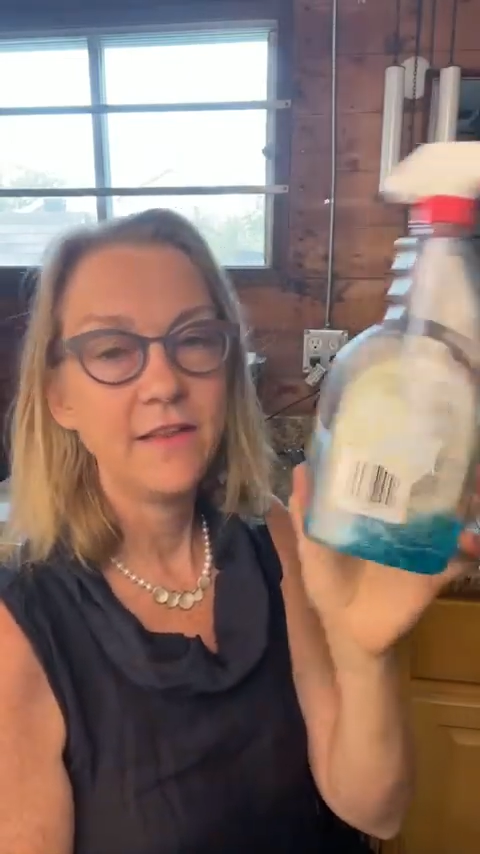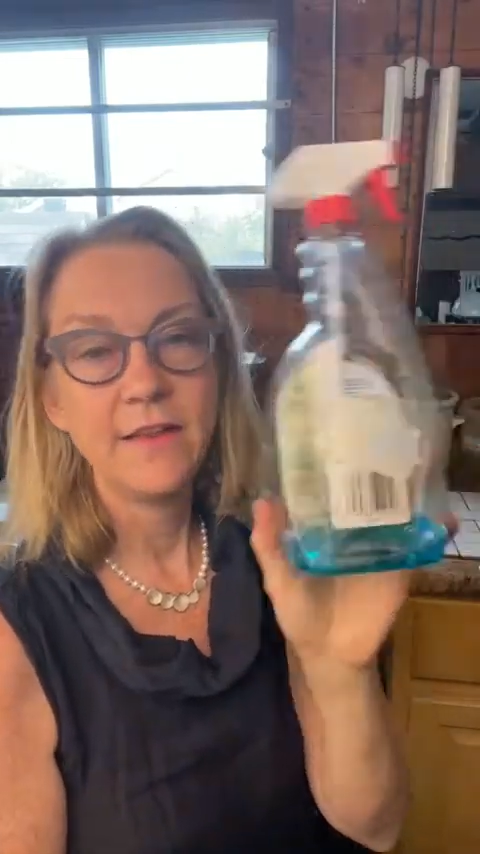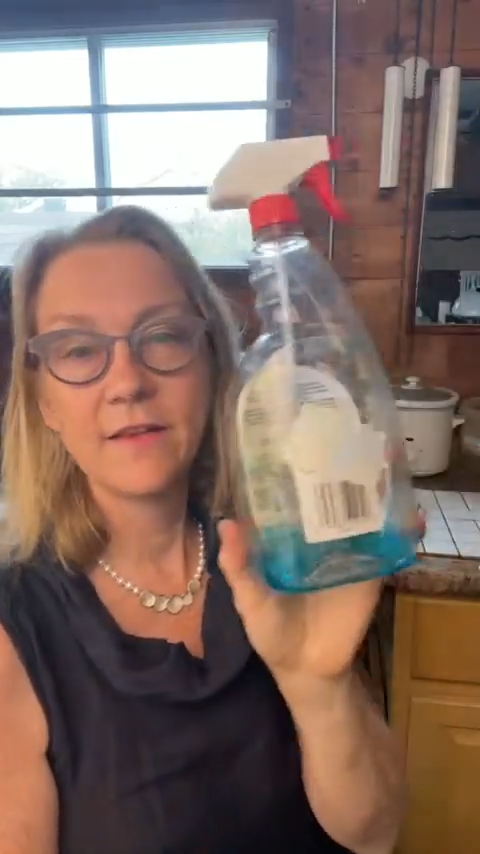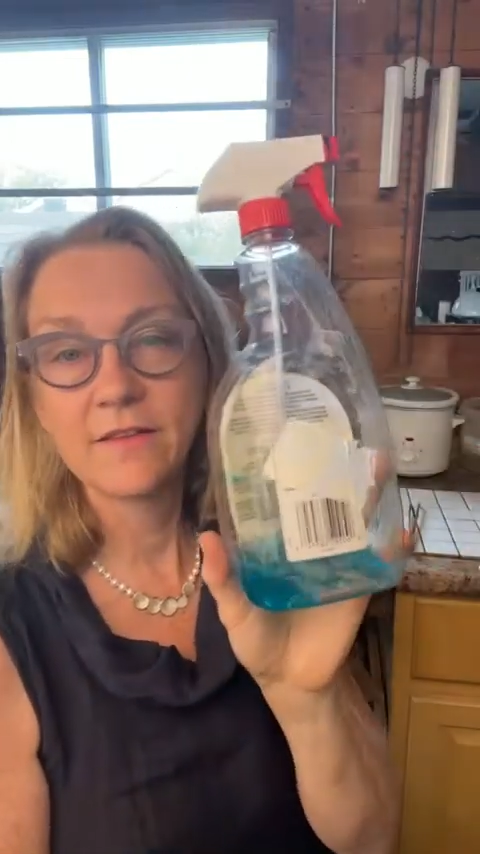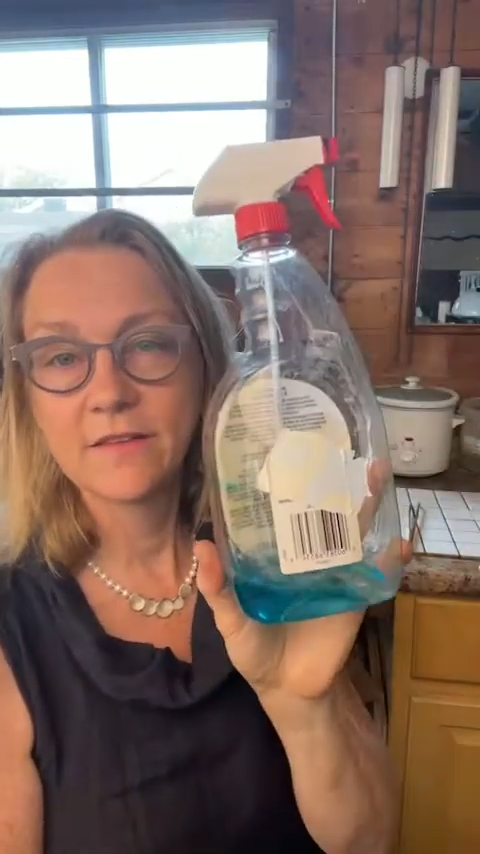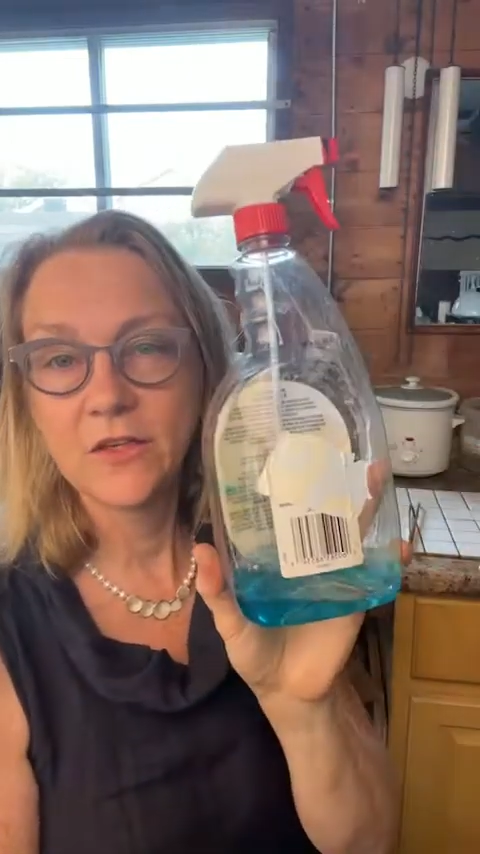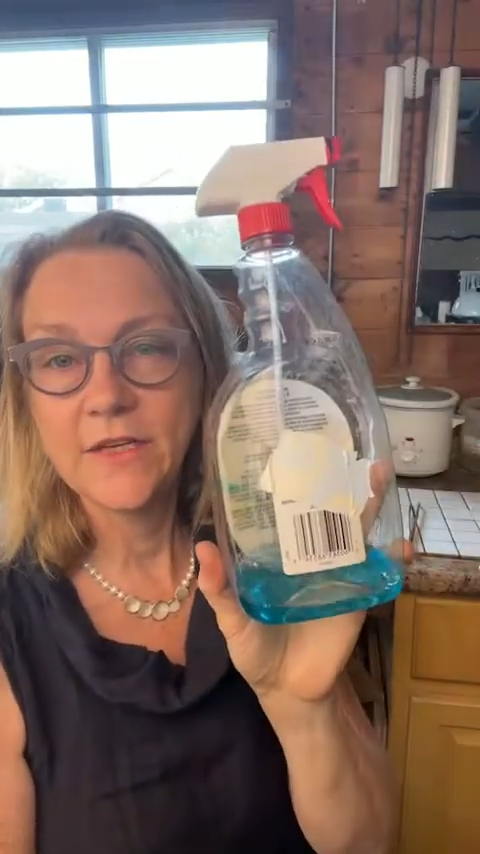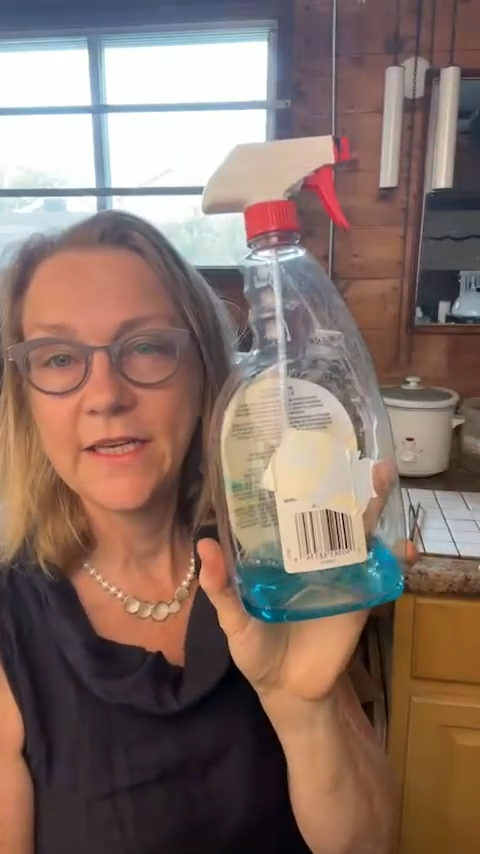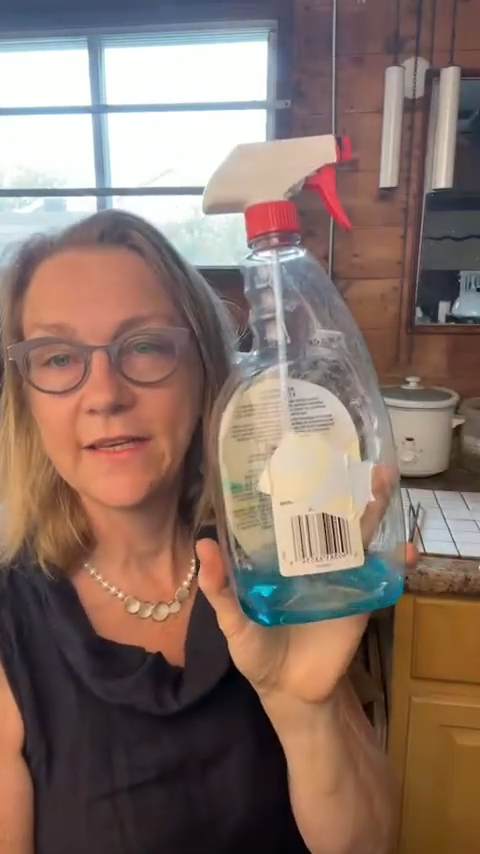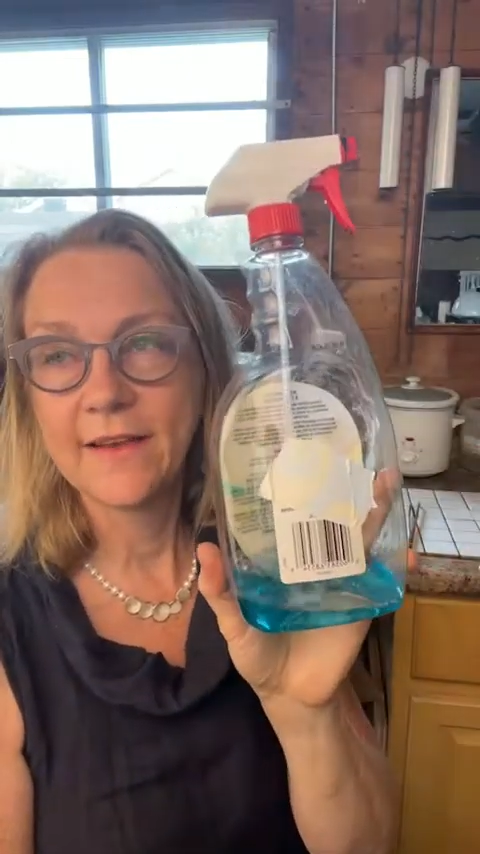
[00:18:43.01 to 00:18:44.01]
This you
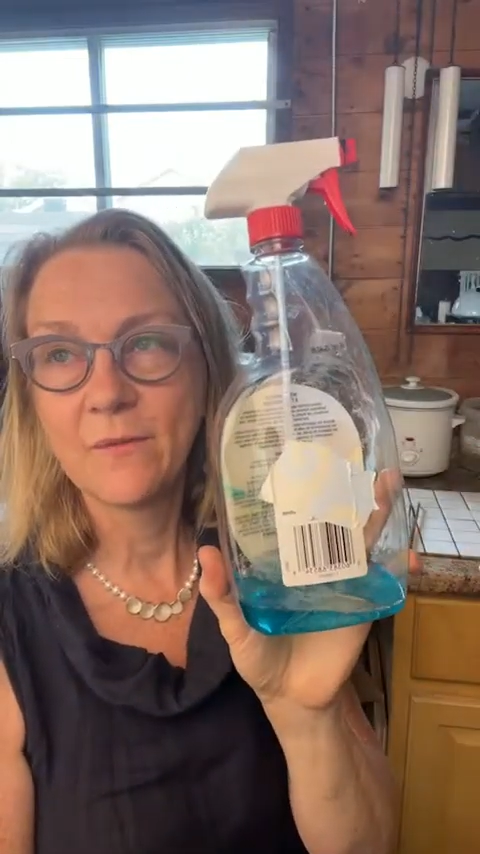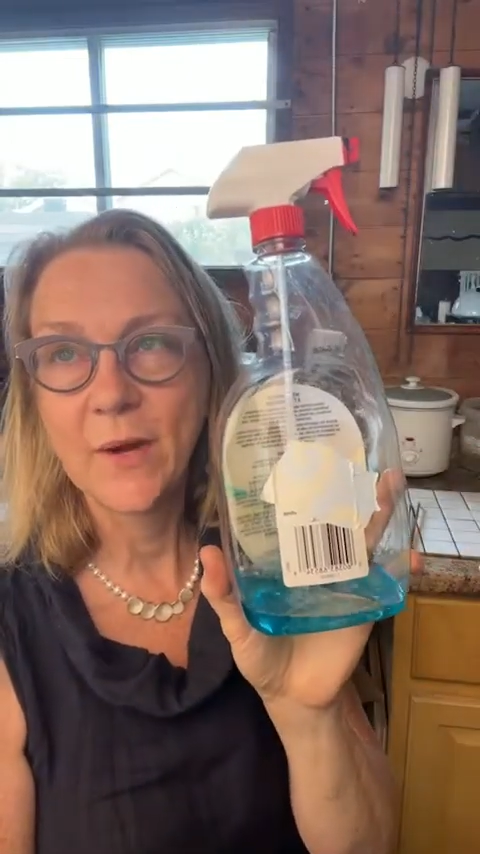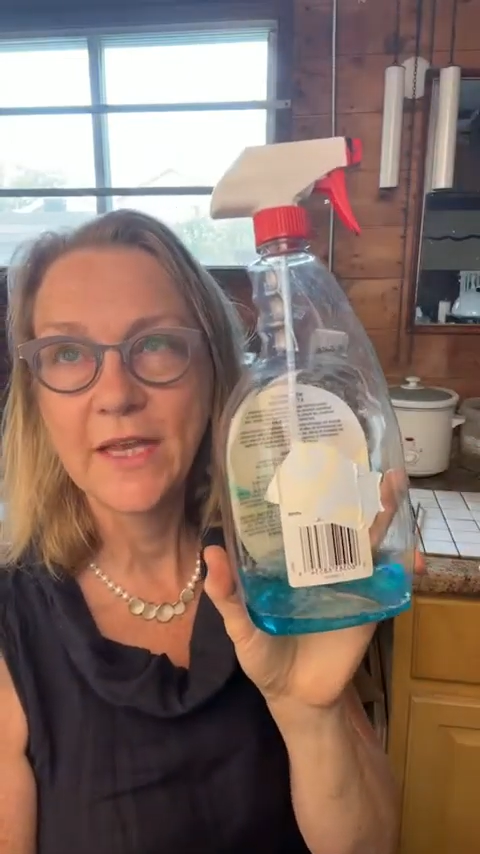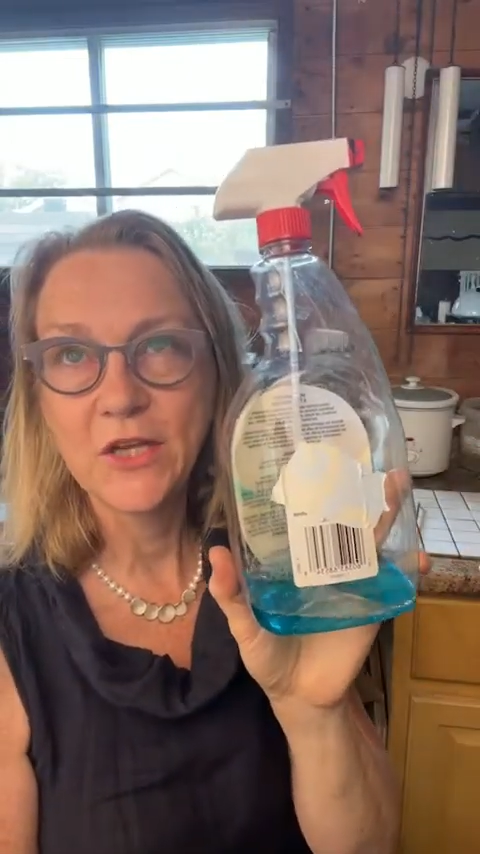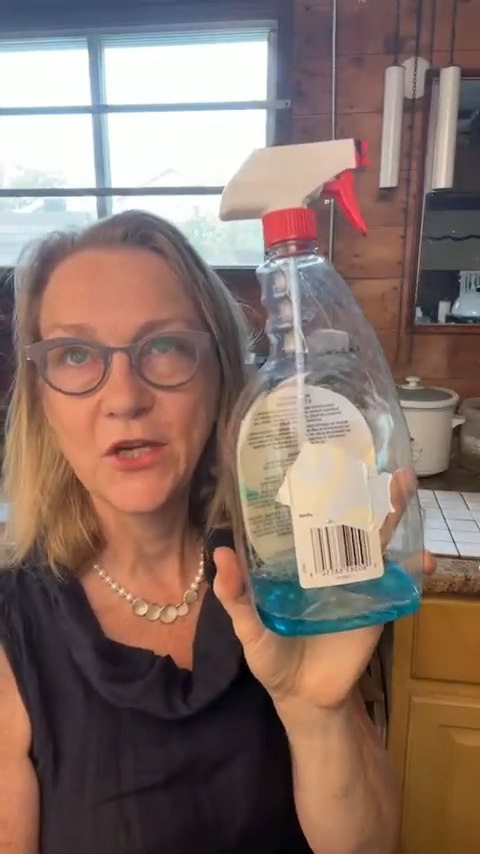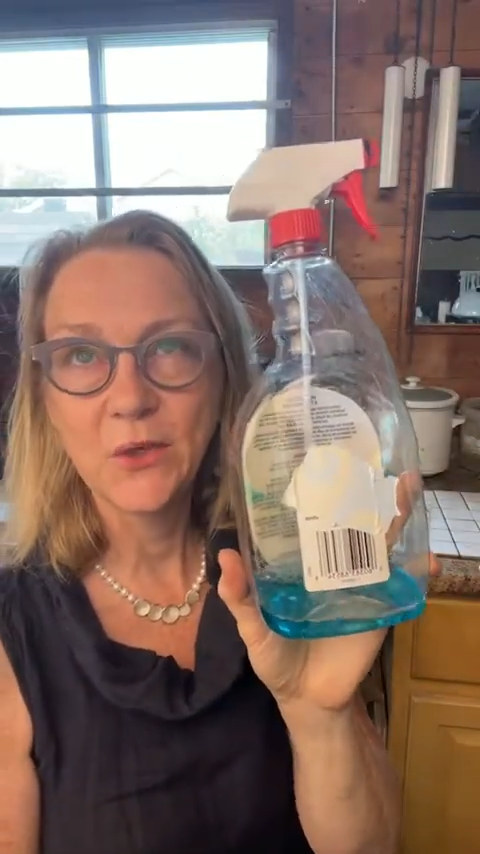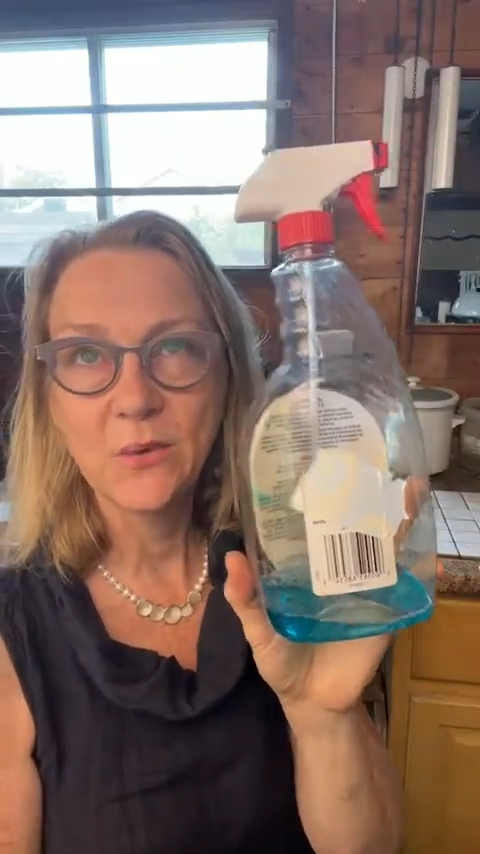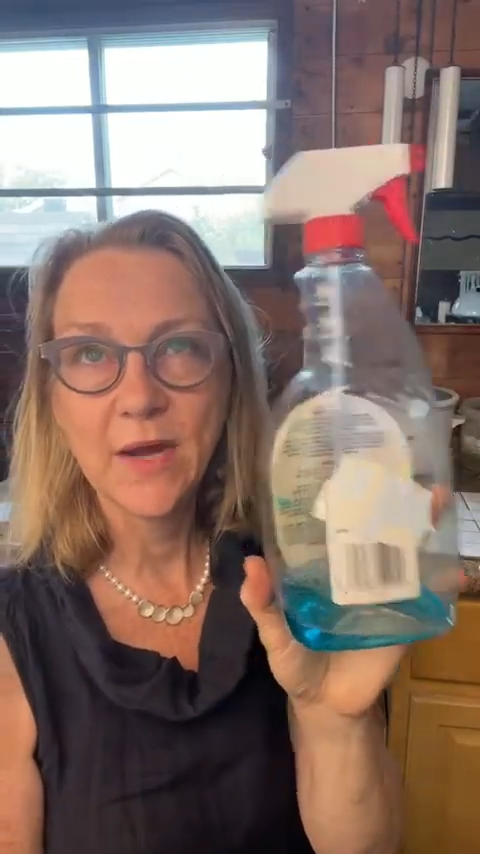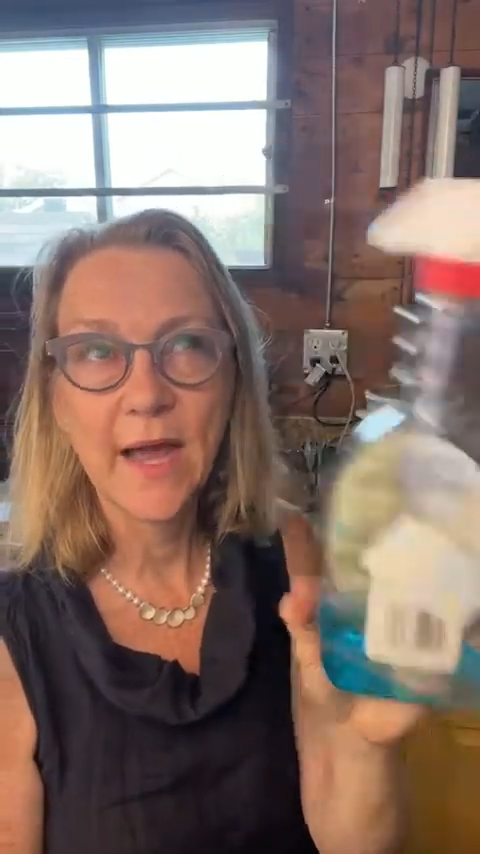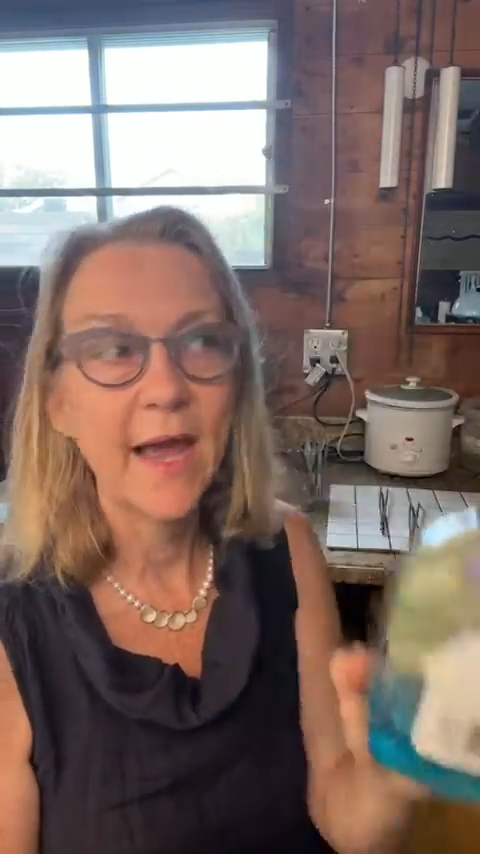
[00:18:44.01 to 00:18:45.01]
need when
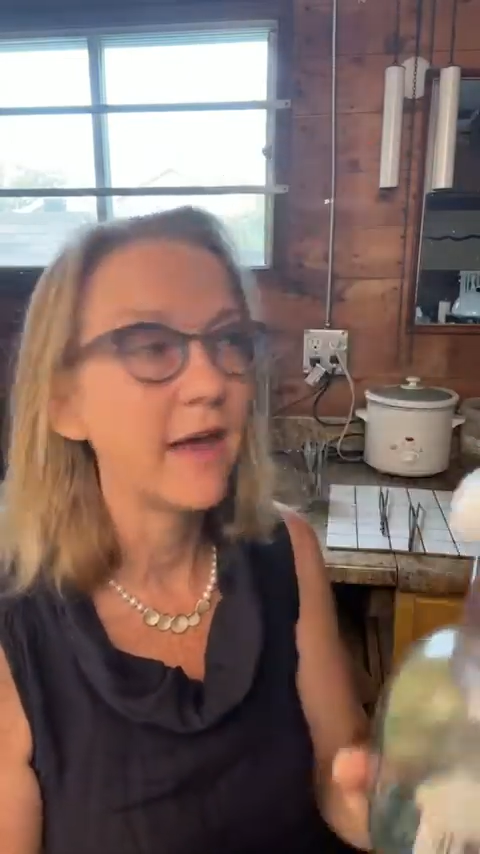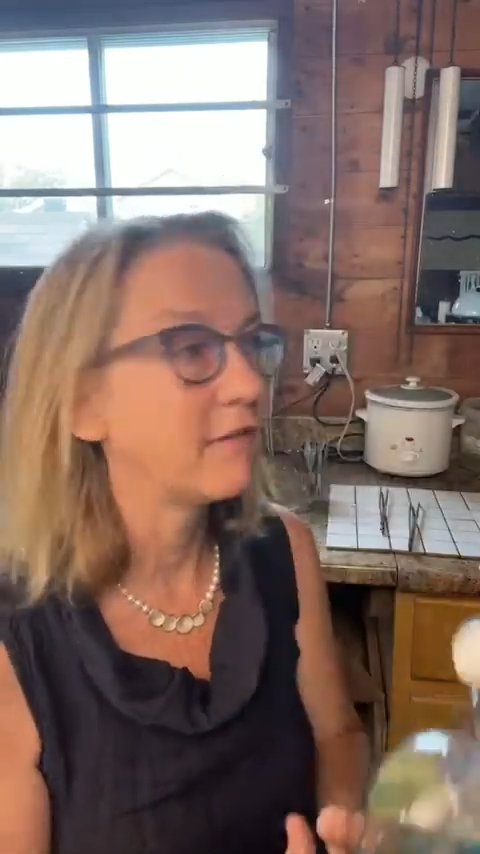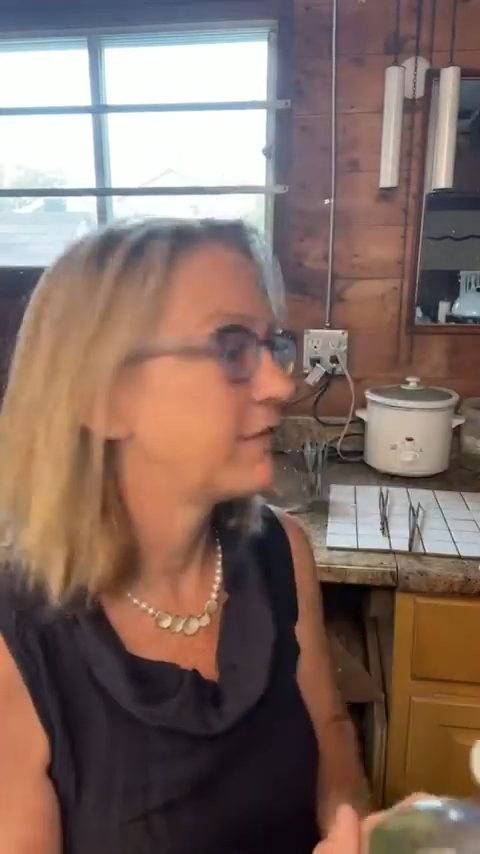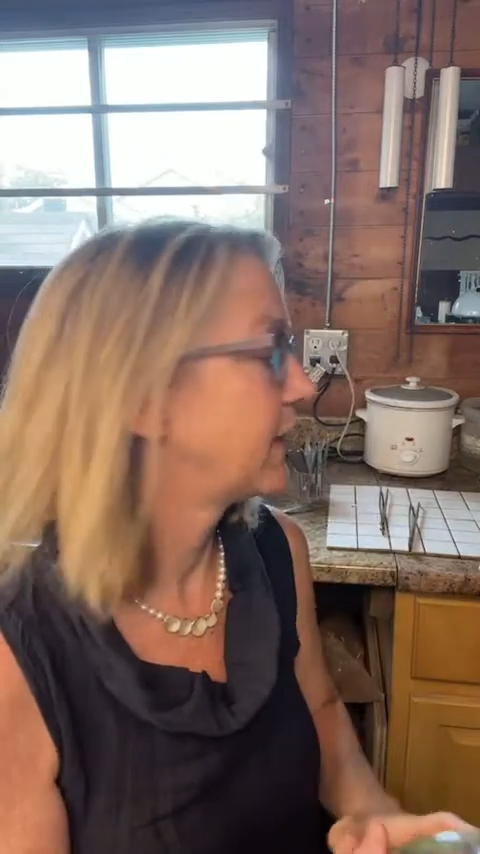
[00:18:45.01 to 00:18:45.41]
you have